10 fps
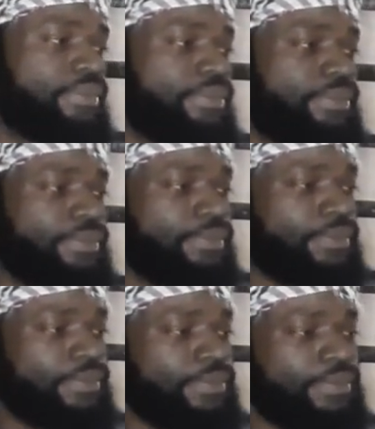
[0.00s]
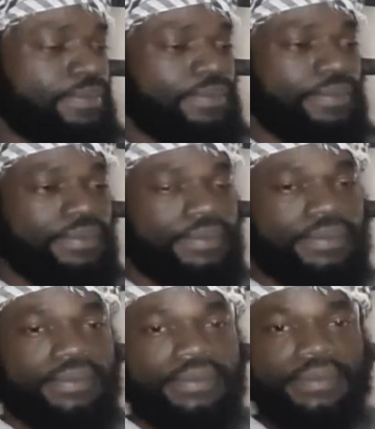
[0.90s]

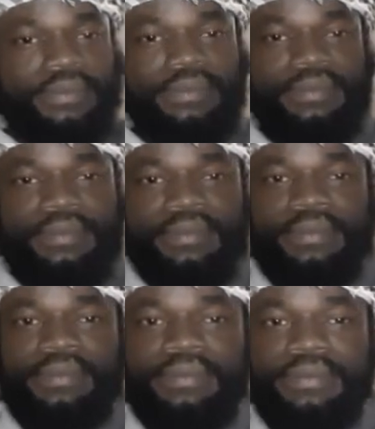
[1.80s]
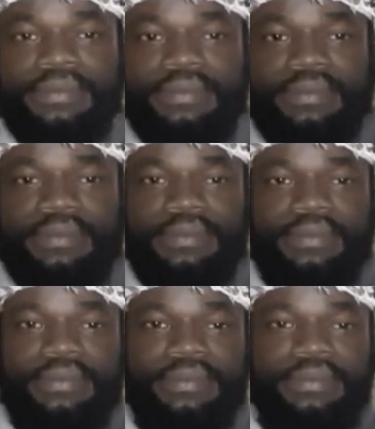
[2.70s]

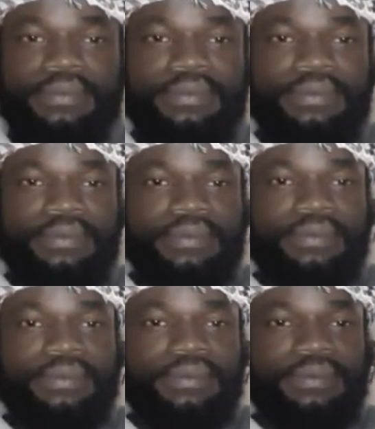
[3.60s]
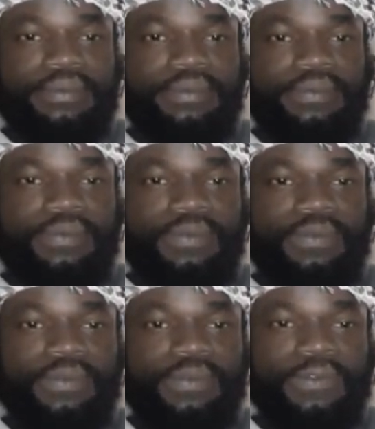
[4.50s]

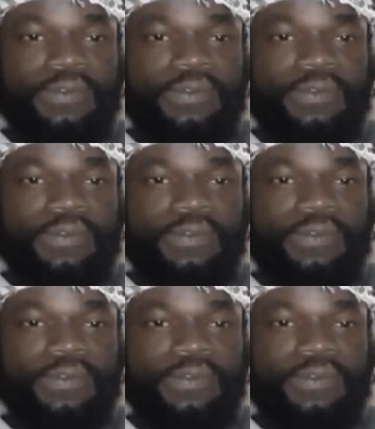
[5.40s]
This person isn't speaking.